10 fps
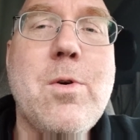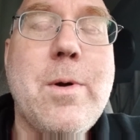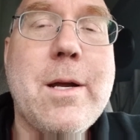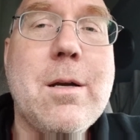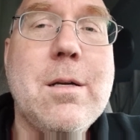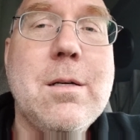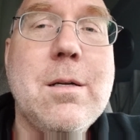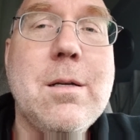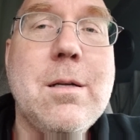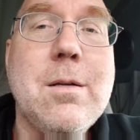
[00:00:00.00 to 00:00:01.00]
quicker
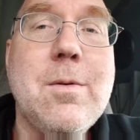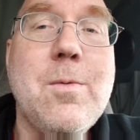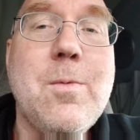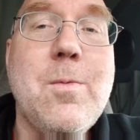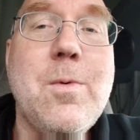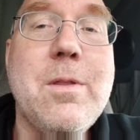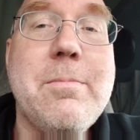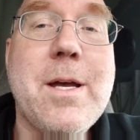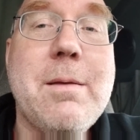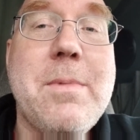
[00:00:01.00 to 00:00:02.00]
with
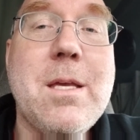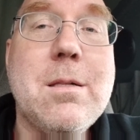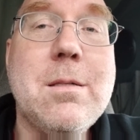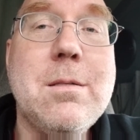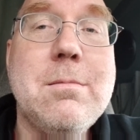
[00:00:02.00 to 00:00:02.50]
my meal,